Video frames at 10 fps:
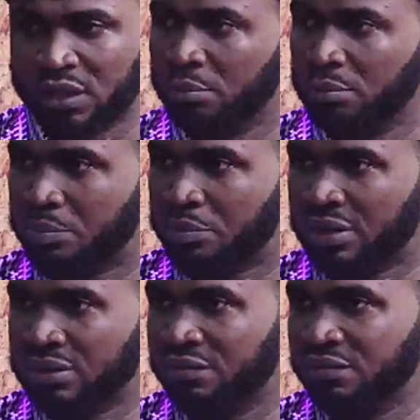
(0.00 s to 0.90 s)
Be
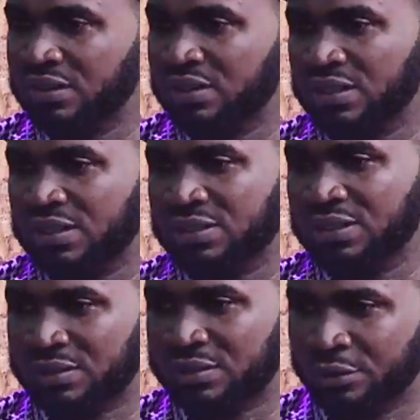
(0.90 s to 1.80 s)
proactive in the sense
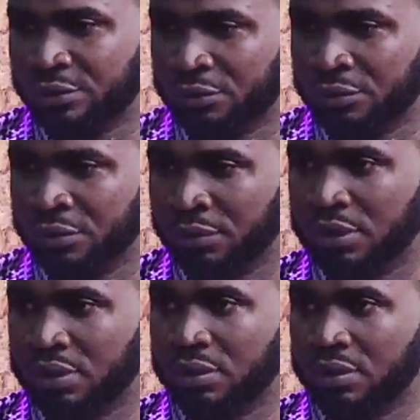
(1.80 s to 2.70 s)
that you
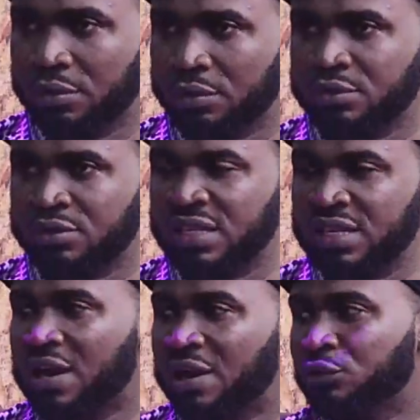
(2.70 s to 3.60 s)
see
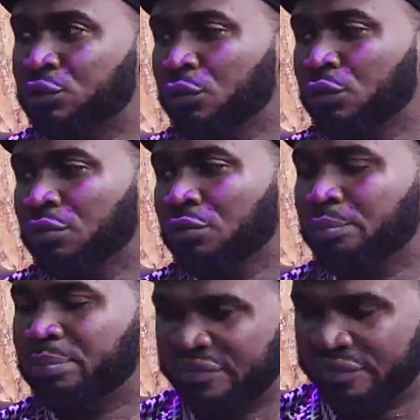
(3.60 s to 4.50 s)
how to
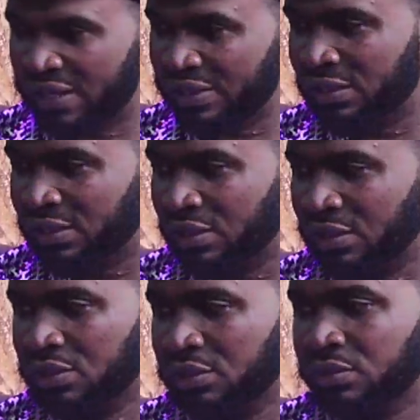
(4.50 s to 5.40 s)
prevent
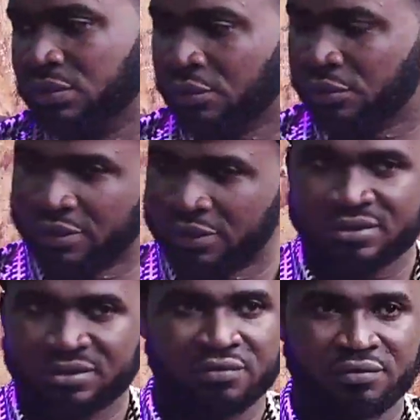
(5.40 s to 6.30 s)
the
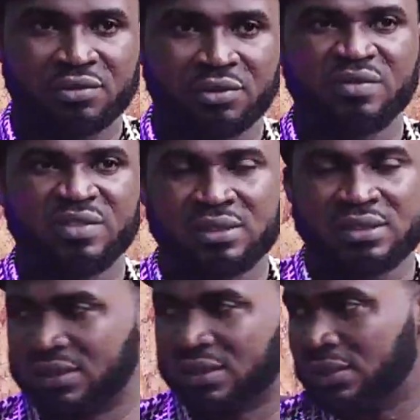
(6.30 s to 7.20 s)
occurrence of some of these
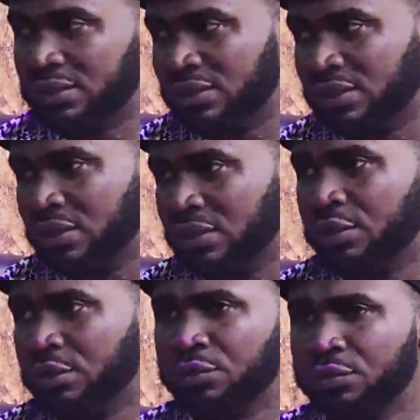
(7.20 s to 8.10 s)
incidents.
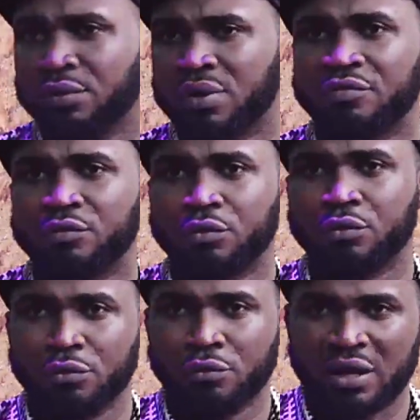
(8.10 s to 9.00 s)
You have to
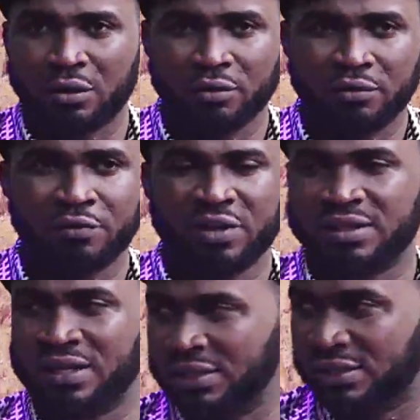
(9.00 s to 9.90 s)
go and look for
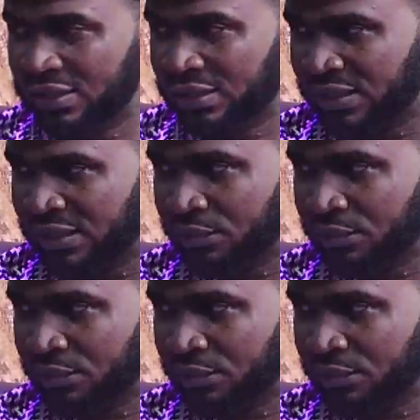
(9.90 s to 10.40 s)
intelligence.